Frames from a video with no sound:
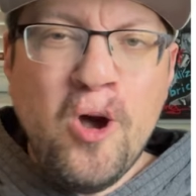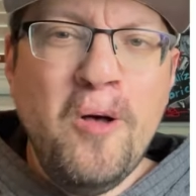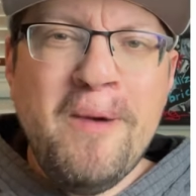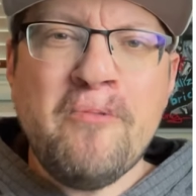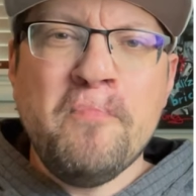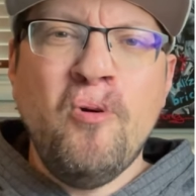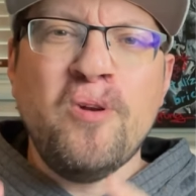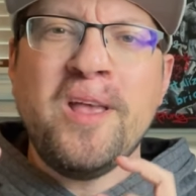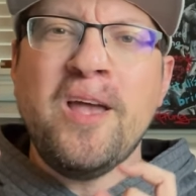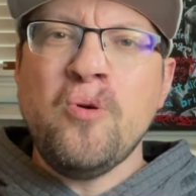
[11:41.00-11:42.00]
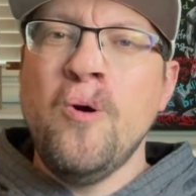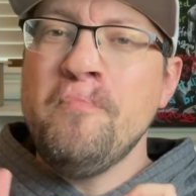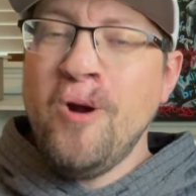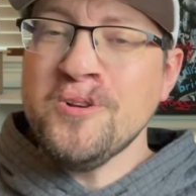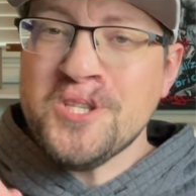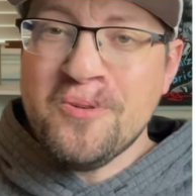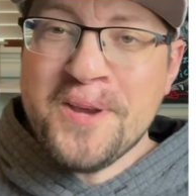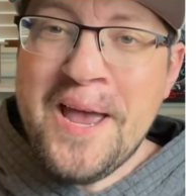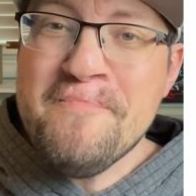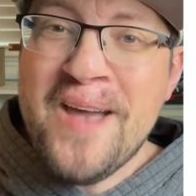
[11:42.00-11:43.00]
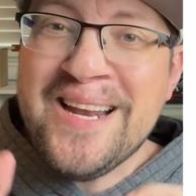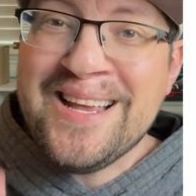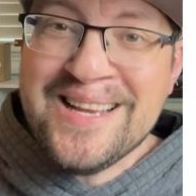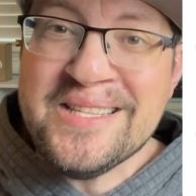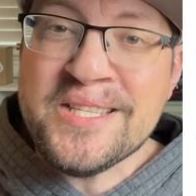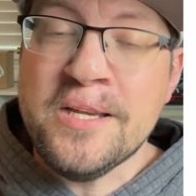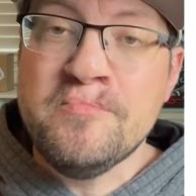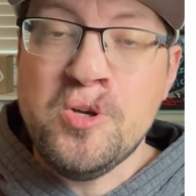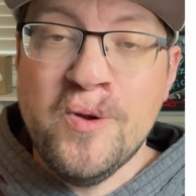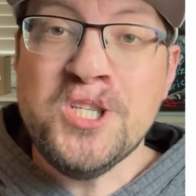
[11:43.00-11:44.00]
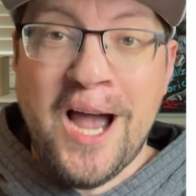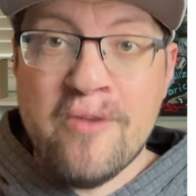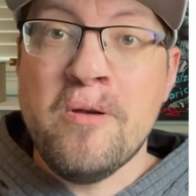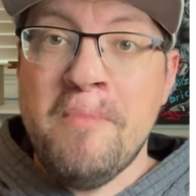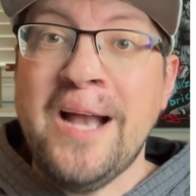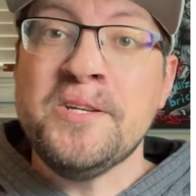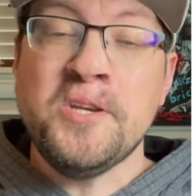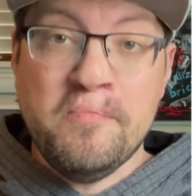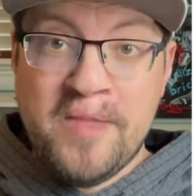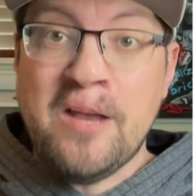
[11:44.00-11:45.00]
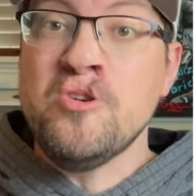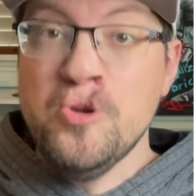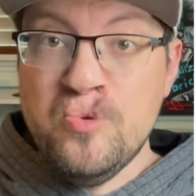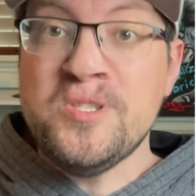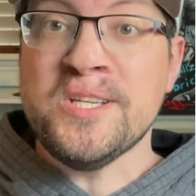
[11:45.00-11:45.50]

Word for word: called my reporting a, quote, personal campaign against him, to which I reminded him that news